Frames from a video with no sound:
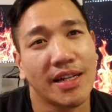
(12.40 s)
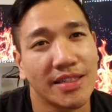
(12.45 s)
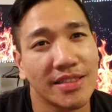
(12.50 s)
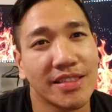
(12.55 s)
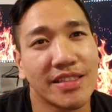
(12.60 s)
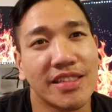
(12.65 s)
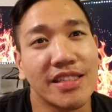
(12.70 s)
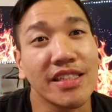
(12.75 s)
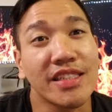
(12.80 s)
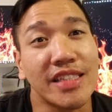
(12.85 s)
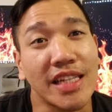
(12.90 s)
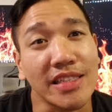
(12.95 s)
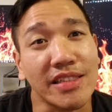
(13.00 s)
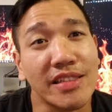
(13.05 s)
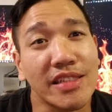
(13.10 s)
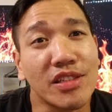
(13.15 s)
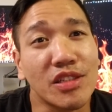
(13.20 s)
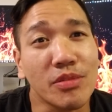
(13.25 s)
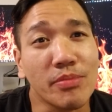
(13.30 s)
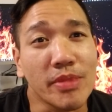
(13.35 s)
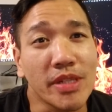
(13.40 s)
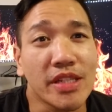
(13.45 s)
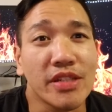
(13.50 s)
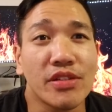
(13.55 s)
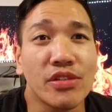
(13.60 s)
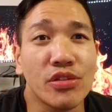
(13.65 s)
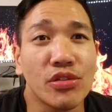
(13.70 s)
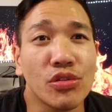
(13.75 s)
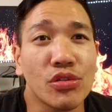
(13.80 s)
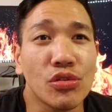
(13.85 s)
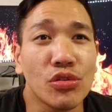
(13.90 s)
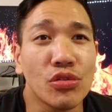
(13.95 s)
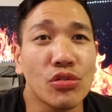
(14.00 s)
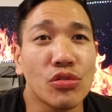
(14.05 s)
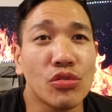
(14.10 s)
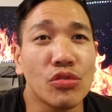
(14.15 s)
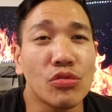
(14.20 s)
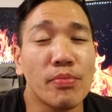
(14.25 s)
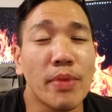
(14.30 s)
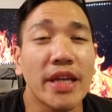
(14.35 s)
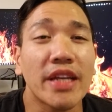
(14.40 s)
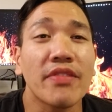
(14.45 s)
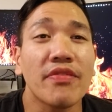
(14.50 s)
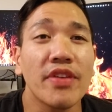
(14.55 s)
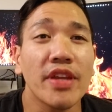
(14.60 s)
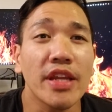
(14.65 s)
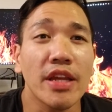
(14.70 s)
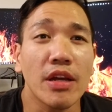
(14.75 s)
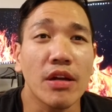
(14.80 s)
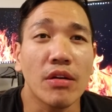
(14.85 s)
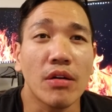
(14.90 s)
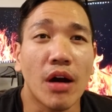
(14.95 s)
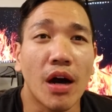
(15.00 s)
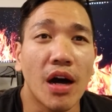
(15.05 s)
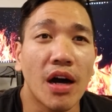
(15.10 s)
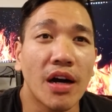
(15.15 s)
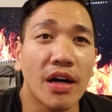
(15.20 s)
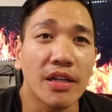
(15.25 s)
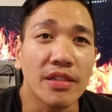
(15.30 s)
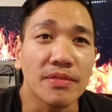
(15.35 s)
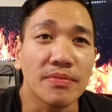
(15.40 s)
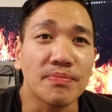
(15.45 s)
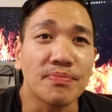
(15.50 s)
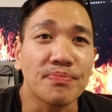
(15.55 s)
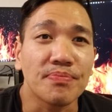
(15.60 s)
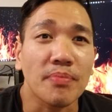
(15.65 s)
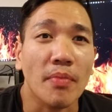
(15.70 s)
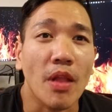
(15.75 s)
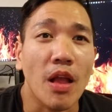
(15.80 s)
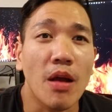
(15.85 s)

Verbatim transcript: suggested to me to make a video on